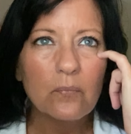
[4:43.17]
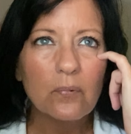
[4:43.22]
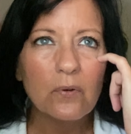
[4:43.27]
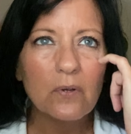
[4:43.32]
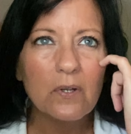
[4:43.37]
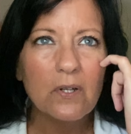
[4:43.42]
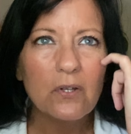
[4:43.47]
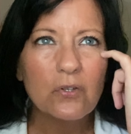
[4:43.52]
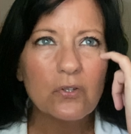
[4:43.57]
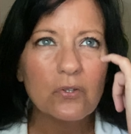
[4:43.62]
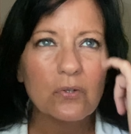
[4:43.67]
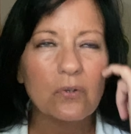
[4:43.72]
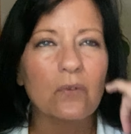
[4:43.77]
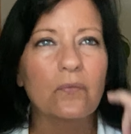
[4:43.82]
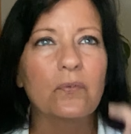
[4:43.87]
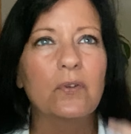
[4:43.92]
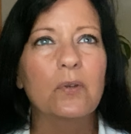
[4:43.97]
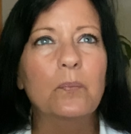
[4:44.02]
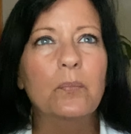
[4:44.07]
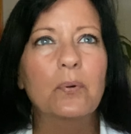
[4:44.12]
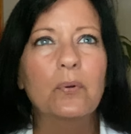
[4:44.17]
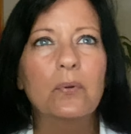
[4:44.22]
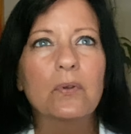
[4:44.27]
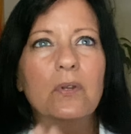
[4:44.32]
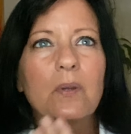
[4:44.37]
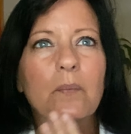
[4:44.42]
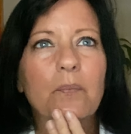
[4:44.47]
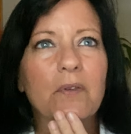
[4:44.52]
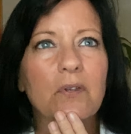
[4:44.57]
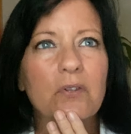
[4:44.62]
pretty sure if you
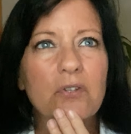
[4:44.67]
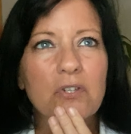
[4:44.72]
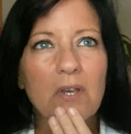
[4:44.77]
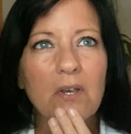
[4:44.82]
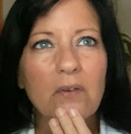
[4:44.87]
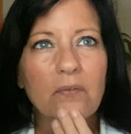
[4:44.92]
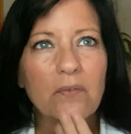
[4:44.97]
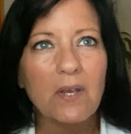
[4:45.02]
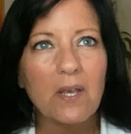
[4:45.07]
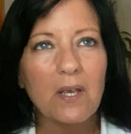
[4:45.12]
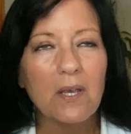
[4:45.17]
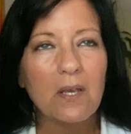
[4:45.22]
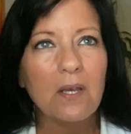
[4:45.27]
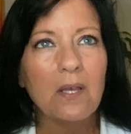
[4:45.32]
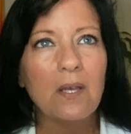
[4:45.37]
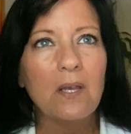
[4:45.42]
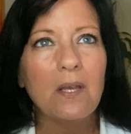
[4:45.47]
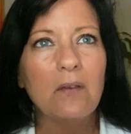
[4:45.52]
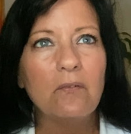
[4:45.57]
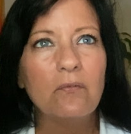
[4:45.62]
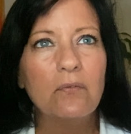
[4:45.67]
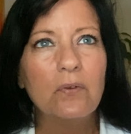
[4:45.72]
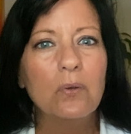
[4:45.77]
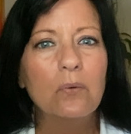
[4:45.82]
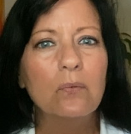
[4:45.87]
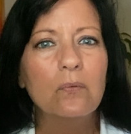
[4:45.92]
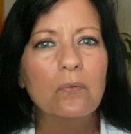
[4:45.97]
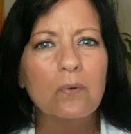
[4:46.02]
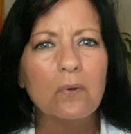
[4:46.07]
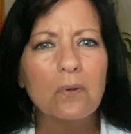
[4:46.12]
pull up the JFK
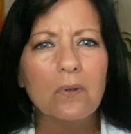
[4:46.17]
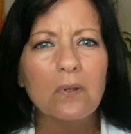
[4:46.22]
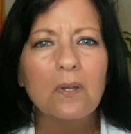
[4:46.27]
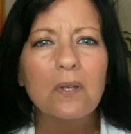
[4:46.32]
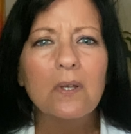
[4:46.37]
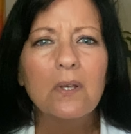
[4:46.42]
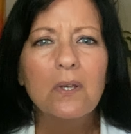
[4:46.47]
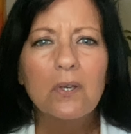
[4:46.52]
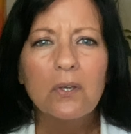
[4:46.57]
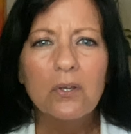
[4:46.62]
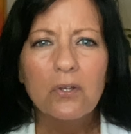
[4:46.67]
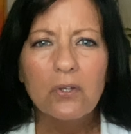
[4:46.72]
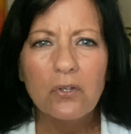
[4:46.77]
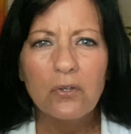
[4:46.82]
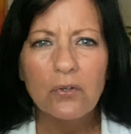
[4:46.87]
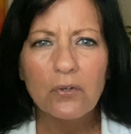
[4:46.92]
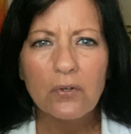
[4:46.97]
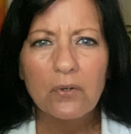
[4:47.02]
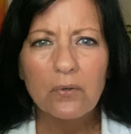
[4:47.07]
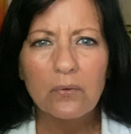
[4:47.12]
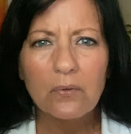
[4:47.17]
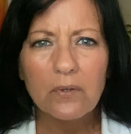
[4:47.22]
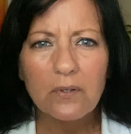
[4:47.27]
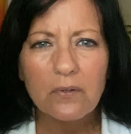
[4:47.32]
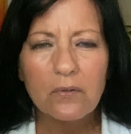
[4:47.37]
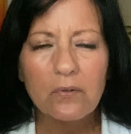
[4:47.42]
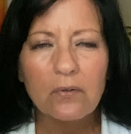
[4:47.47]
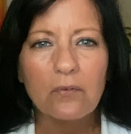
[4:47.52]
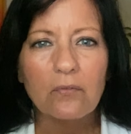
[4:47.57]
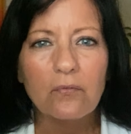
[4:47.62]
funeral, you're going
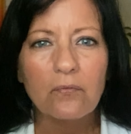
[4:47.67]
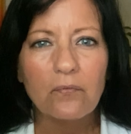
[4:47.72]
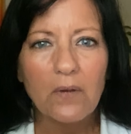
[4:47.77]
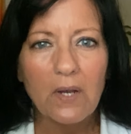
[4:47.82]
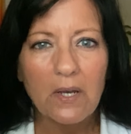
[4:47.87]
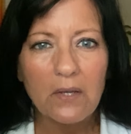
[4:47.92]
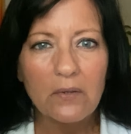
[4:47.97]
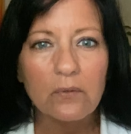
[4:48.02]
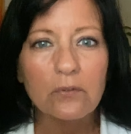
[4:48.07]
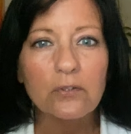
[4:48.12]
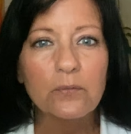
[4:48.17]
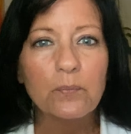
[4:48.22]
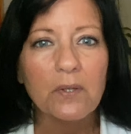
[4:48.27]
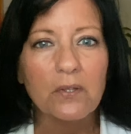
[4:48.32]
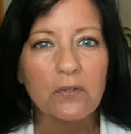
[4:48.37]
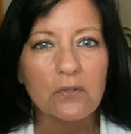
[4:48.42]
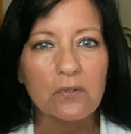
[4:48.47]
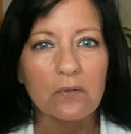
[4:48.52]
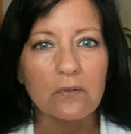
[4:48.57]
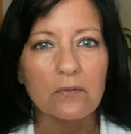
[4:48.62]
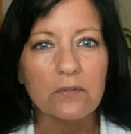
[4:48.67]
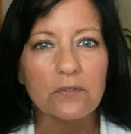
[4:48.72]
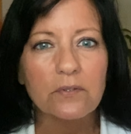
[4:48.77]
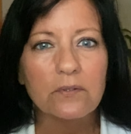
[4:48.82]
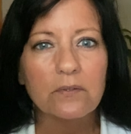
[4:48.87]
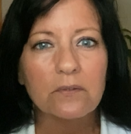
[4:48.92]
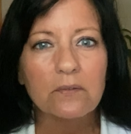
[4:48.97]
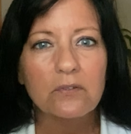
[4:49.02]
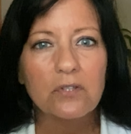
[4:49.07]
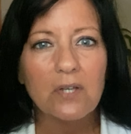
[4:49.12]
to find those pictures.
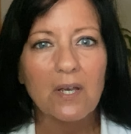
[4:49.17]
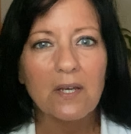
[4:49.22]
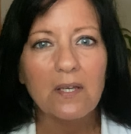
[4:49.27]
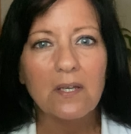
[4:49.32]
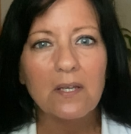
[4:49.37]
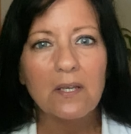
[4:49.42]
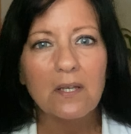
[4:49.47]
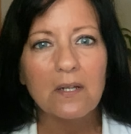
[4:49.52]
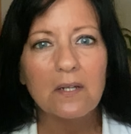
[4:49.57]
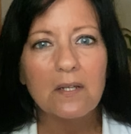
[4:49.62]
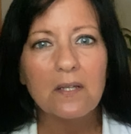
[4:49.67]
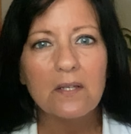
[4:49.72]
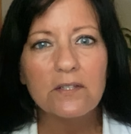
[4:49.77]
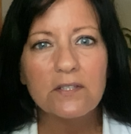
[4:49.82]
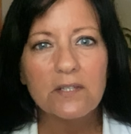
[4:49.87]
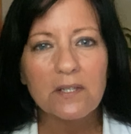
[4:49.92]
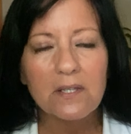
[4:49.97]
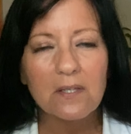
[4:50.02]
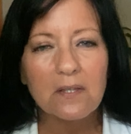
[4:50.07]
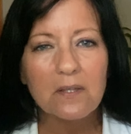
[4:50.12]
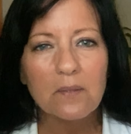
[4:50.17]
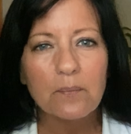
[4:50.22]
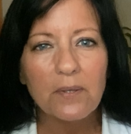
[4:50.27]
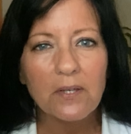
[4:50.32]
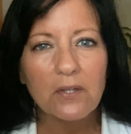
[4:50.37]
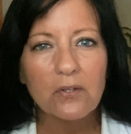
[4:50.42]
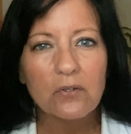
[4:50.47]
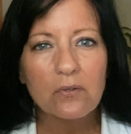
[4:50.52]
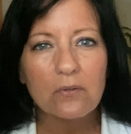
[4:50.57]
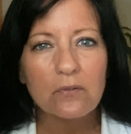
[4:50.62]
Jackie Kennedy's in the
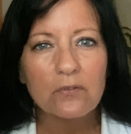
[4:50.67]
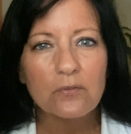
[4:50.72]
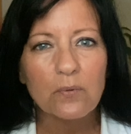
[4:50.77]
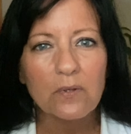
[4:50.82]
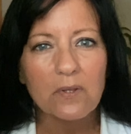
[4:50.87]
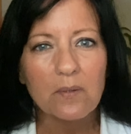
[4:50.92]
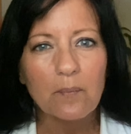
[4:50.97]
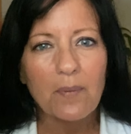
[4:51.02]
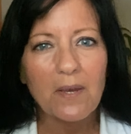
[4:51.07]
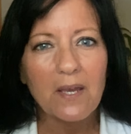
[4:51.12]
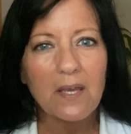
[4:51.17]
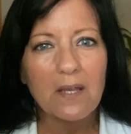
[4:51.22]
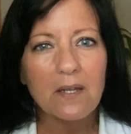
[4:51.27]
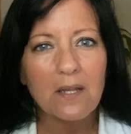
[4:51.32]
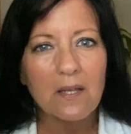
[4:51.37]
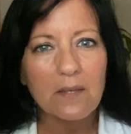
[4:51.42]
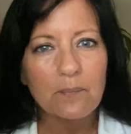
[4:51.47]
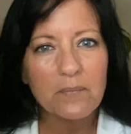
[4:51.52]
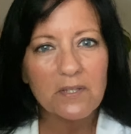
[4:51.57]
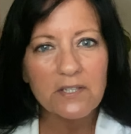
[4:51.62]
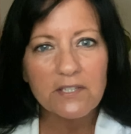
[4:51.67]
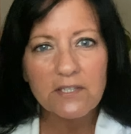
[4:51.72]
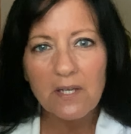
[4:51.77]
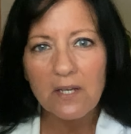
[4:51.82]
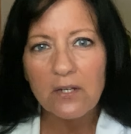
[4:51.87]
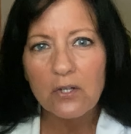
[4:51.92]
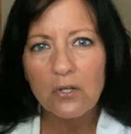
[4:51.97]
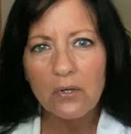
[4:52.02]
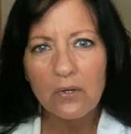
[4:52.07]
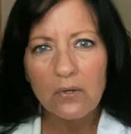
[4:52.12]
pictures with a bayonet
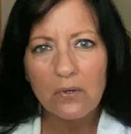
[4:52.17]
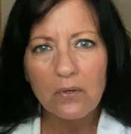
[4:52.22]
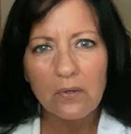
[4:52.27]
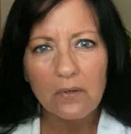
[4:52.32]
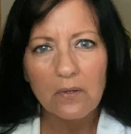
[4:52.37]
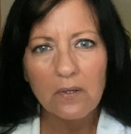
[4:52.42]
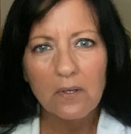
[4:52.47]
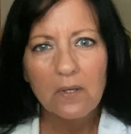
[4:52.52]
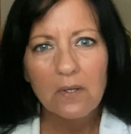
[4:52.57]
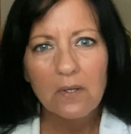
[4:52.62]
beside her.